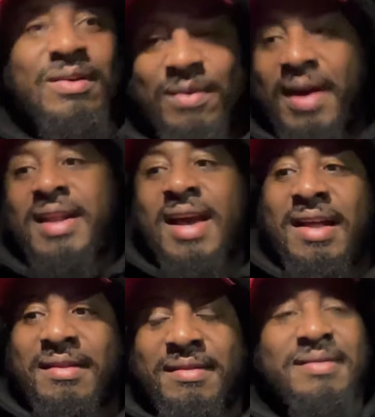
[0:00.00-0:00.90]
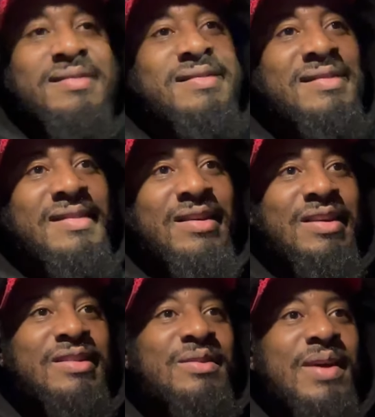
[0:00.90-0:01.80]
Why not?
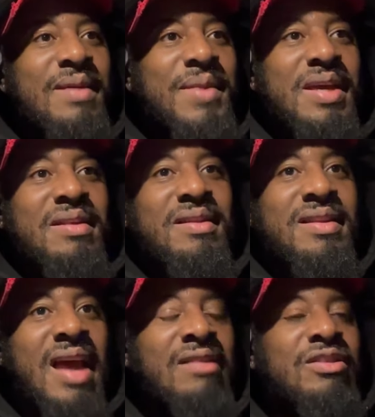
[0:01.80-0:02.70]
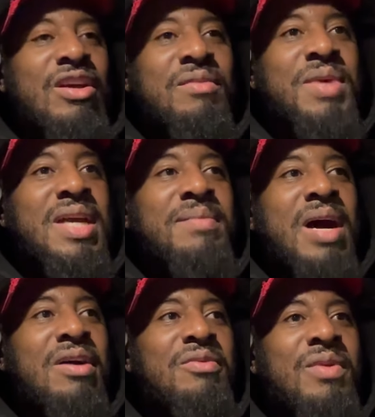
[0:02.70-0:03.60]
See what I mean? That's gonna be
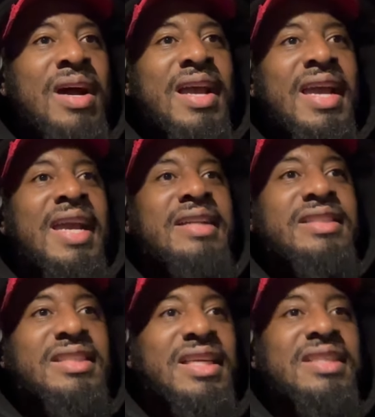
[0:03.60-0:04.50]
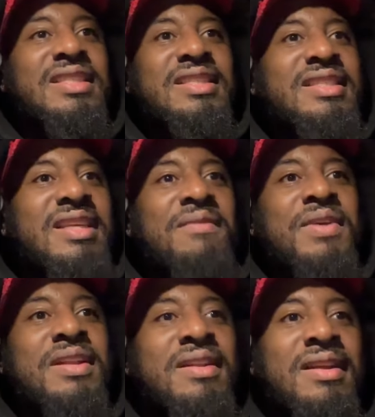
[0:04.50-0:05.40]
about what eight, six, and
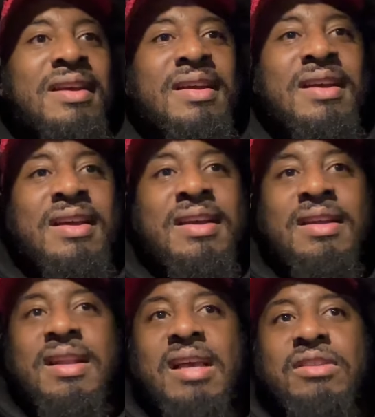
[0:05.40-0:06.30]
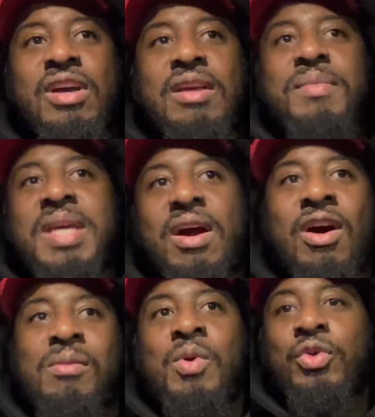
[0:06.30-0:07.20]
seven. That's gonna be
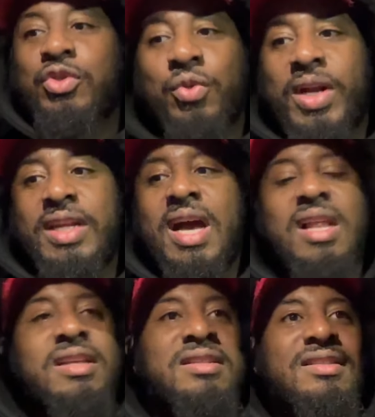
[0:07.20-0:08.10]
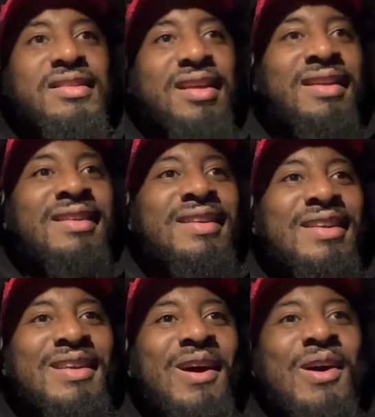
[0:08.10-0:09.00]
almost twenty dollars.
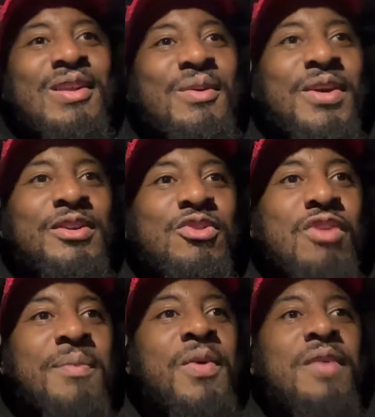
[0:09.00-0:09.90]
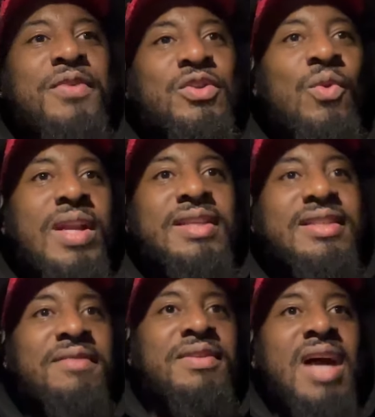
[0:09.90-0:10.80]
Underwear to drop off a
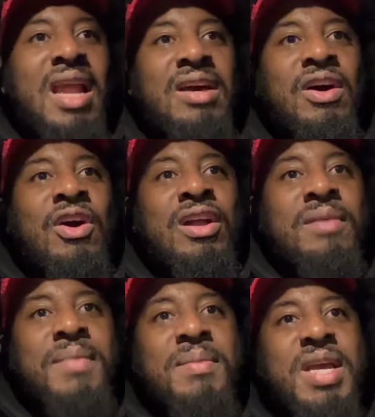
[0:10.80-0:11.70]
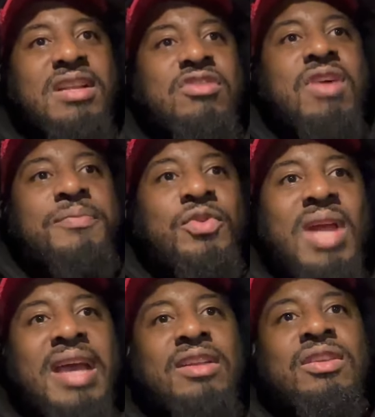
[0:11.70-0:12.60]
twenty-seven dollar order. Maybe it'll drop to
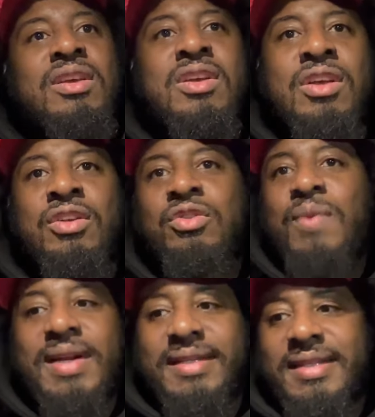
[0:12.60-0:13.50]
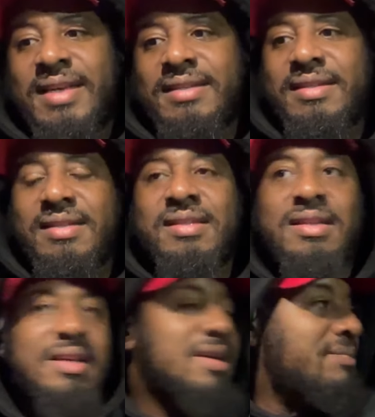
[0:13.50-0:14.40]
like 26
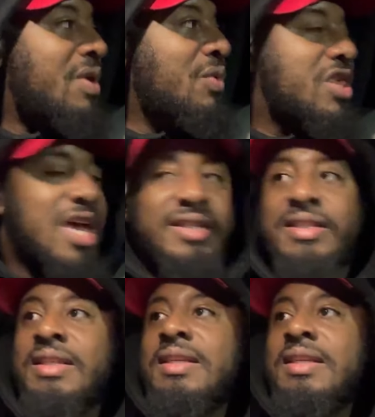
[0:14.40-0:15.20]
but we shall see